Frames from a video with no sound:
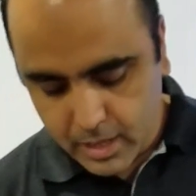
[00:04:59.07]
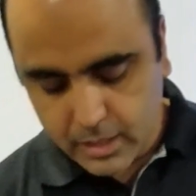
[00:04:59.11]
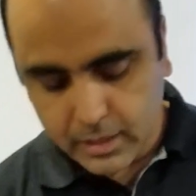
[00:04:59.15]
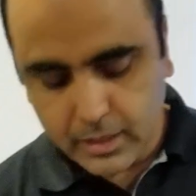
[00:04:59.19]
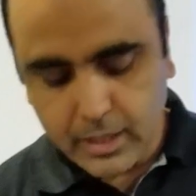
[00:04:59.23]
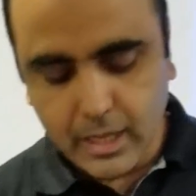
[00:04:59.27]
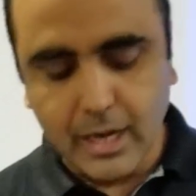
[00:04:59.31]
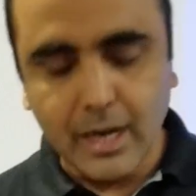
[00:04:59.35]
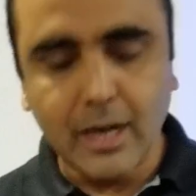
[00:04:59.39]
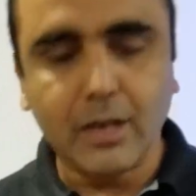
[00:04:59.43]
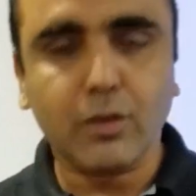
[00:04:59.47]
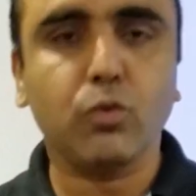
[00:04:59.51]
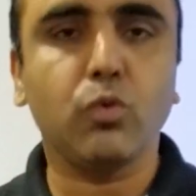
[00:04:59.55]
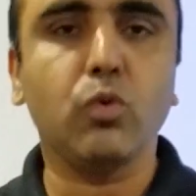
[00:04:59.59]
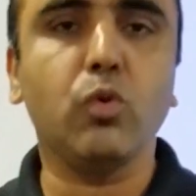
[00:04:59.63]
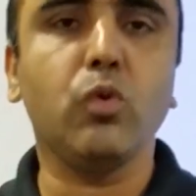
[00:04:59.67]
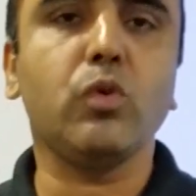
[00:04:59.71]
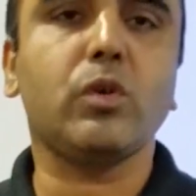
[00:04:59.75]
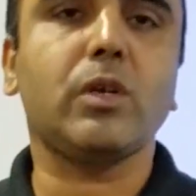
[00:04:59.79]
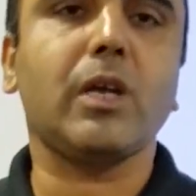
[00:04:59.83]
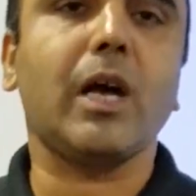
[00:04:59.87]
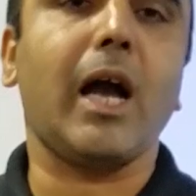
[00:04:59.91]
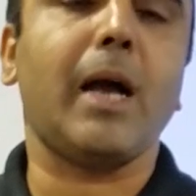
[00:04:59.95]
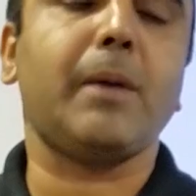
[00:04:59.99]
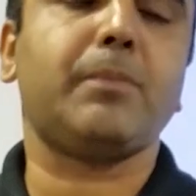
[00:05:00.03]
There are
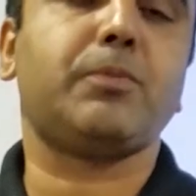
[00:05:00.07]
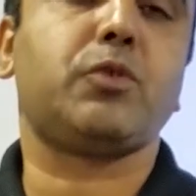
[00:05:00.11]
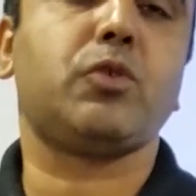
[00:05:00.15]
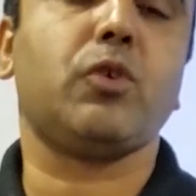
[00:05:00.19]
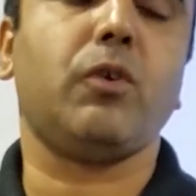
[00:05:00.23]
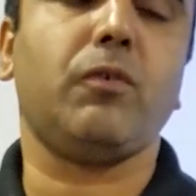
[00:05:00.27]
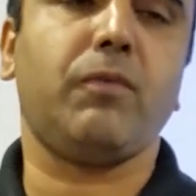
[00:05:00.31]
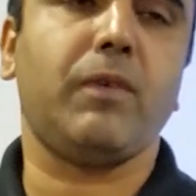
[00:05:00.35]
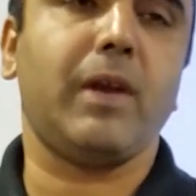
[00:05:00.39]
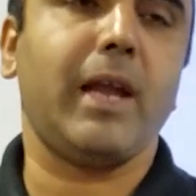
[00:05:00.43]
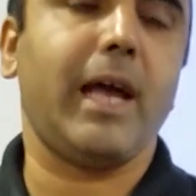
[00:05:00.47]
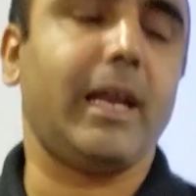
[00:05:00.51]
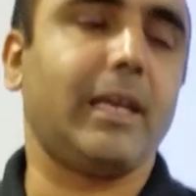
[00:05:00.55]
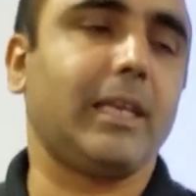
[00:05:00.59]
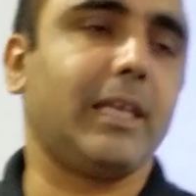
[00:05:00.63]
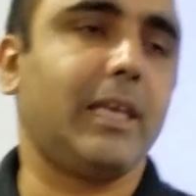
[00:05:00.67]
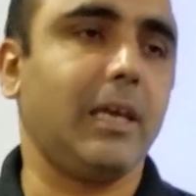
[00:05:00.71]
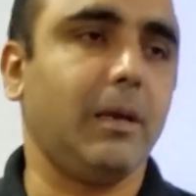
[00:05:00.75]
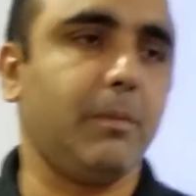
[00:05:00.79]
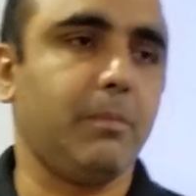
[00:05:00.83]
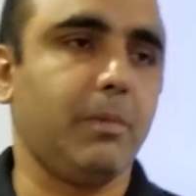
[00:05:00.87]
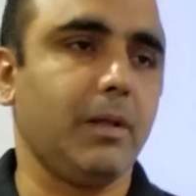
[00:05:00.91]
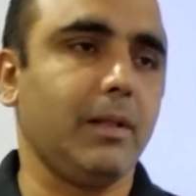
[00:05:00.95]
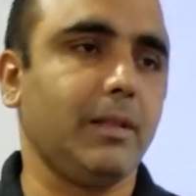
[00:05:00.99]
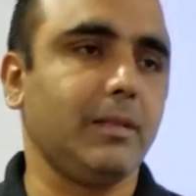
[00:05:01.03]
two types of LAN
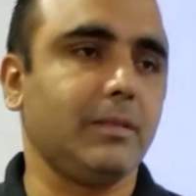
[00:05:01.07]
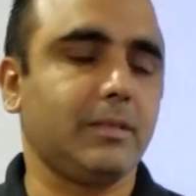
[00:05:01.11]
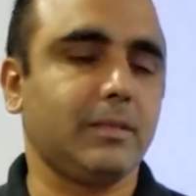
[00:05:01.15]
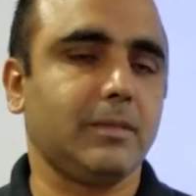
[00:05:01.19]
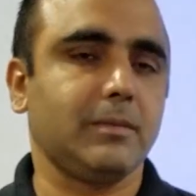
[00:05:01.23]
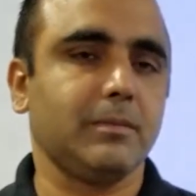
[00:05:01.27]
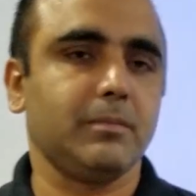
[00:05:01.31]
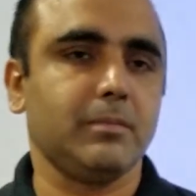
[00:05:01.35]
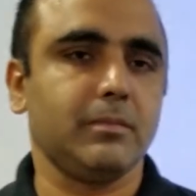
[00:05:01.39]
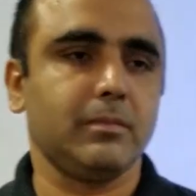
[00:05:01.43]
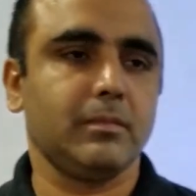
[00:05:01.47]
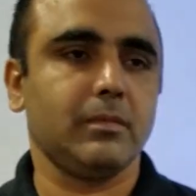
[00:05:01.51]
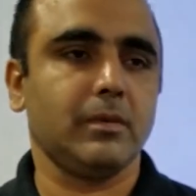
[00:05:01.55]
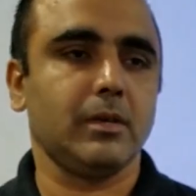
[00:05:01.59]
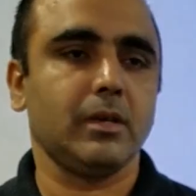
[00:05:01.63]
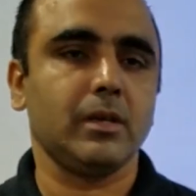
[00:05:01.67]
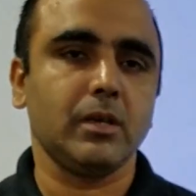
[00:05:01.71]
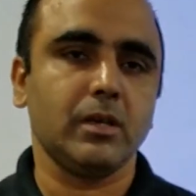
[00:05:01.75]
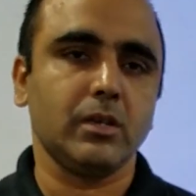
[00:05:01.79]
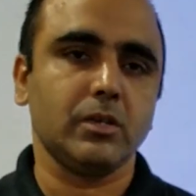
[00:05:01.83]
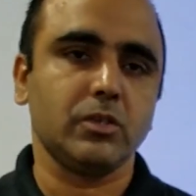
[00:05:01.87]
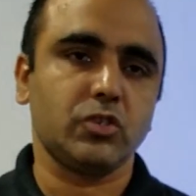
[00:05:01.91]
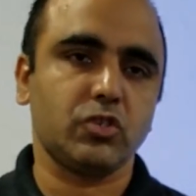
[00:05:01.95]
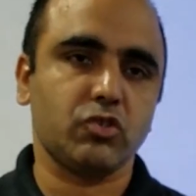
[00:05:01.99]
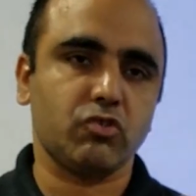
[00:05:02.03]
cables,
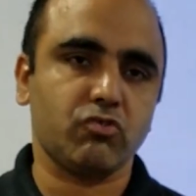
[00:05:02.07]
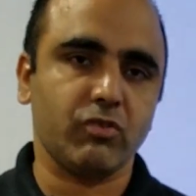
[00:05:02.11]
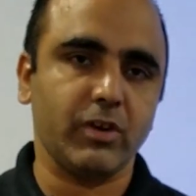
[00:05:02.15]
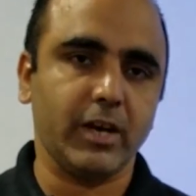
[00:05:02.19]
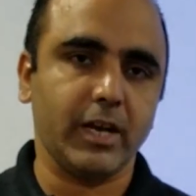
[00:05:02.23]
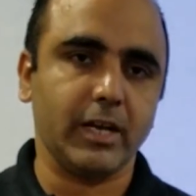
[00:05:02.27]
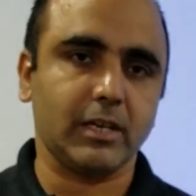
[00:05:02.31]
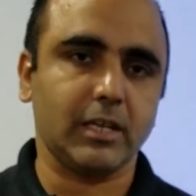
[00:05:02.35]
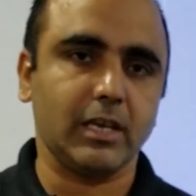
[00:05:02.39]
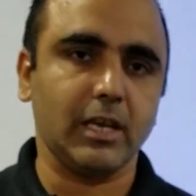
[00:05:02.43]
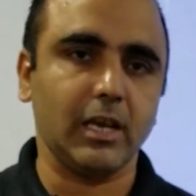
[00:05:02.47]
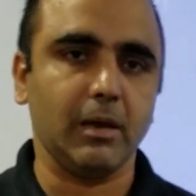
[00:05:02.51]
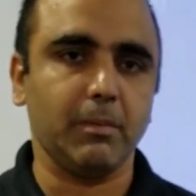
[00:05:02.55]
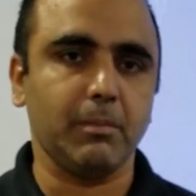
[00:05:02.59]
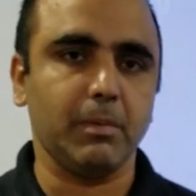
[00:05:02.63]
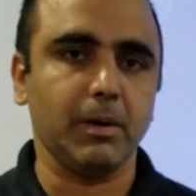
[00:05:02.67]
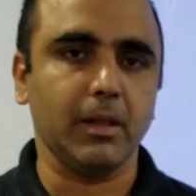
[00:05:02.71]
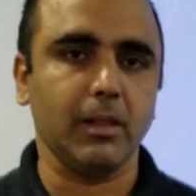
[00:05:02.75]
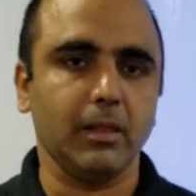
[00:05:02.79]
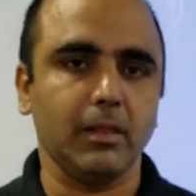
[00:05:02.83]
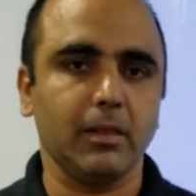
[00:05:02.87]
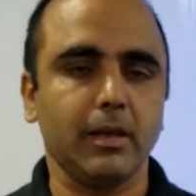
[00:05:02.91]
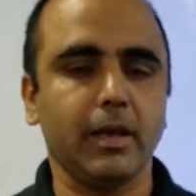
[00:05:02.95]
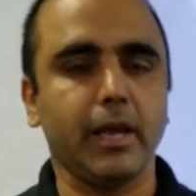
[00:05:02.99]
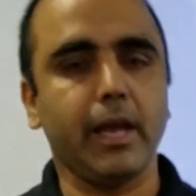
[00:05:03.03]
straight
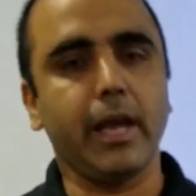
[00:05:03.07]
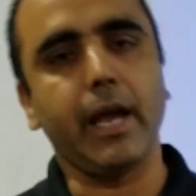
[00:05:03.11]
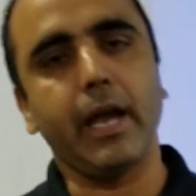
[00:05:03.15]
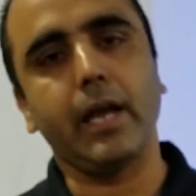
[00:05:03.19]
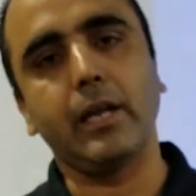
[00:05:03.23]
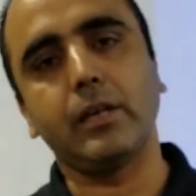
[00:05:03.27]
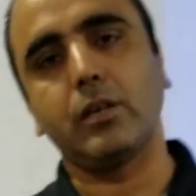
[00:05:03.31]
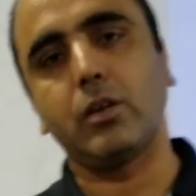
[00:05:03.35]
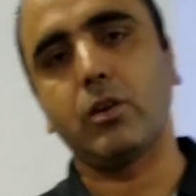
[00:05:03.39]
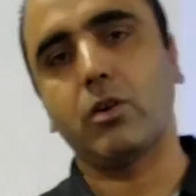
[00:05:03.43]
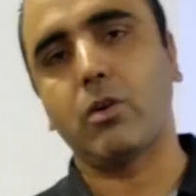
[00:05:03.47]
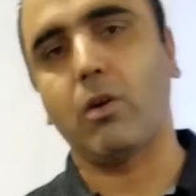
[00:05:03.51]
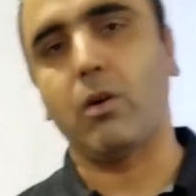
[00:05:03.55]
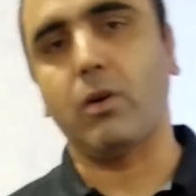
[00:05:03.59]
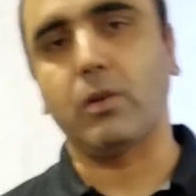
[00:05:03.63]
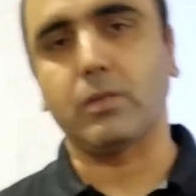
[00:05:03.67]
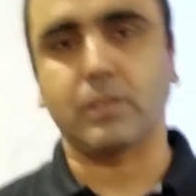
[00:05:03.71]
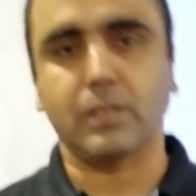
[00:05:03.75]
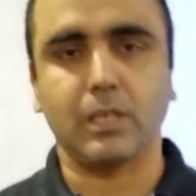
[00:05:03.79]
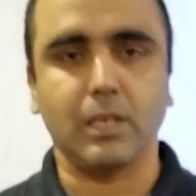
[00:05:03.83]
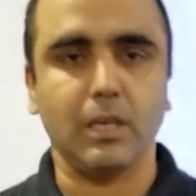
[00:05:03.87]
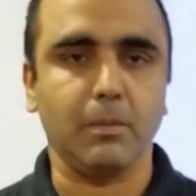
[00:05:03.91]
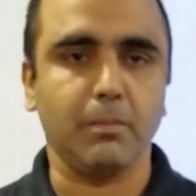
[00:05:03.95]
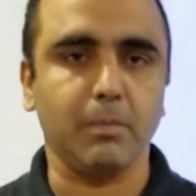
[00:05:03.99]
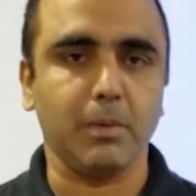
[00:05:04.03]
cable and
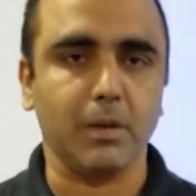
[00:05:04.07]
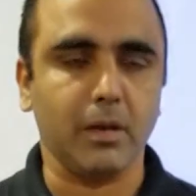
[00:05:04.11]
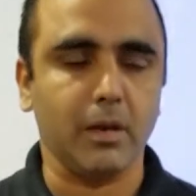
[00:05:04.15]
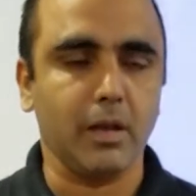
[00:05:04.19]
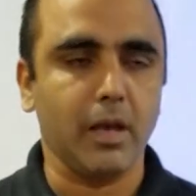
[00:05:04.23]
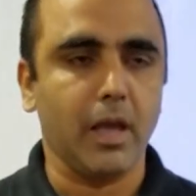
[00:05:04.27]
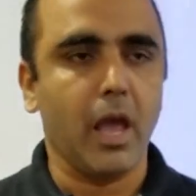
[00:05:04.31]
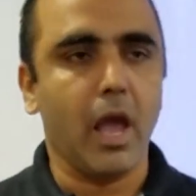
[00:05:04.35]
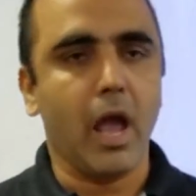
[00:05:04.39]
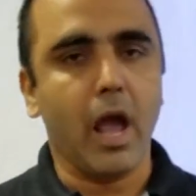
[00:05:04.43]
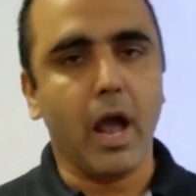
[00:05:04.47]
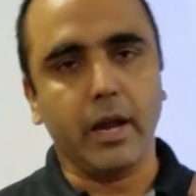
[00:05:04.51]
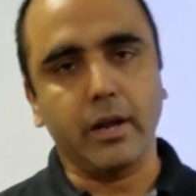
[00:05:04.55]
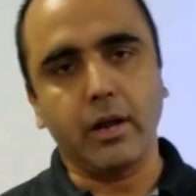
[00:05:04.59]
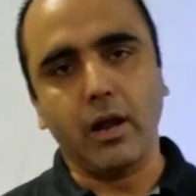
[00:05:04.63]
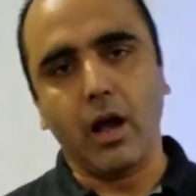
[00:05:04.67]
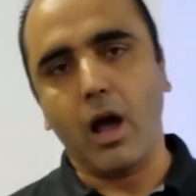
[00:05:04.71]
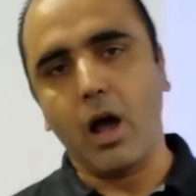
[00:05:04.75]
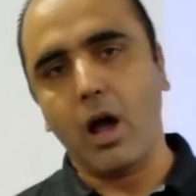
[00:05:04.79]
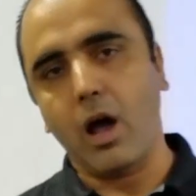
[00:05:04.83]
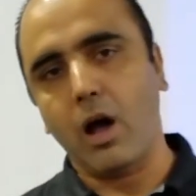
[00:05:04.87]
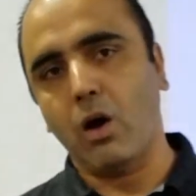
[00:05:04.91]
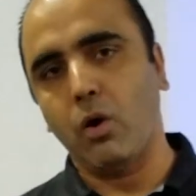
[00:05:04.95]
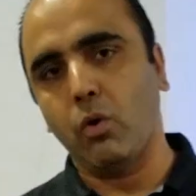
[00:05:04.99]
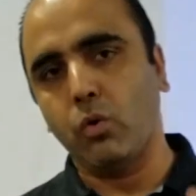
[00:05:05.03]
cross cable. And
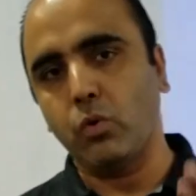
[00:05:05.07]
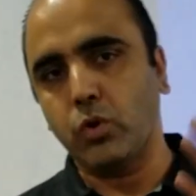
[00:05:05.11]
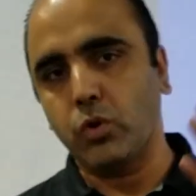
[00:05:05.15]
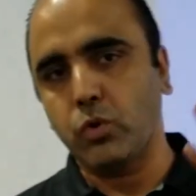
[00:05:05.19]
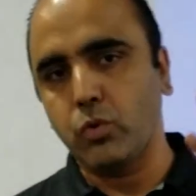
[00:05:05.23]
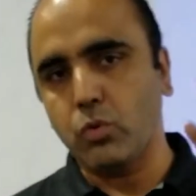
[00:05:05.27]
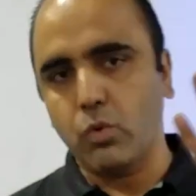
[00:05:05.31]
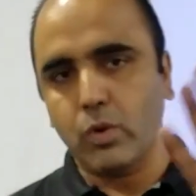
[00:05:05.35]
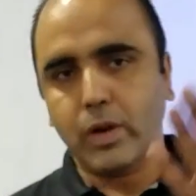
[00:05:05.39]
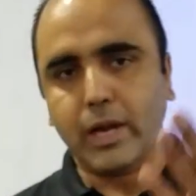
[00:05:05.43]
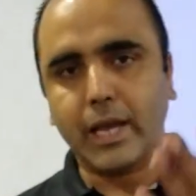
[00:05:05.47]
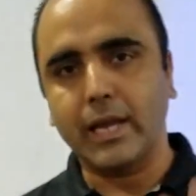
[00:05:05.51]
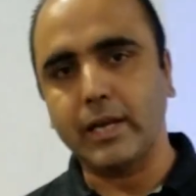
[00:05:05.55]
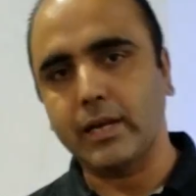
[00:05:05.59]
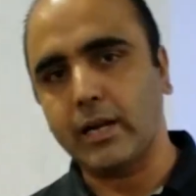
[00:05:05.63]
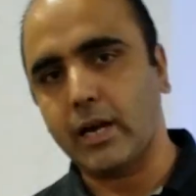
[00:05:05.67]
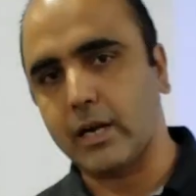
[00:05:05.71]
how you can